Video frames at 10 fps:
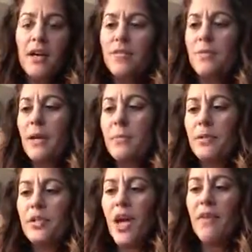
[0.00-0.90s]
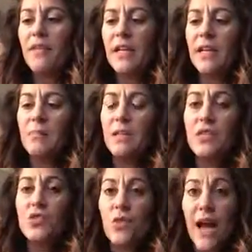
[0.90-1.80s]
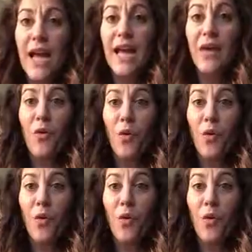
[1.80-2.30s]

from Pampered Chef, and it can be dry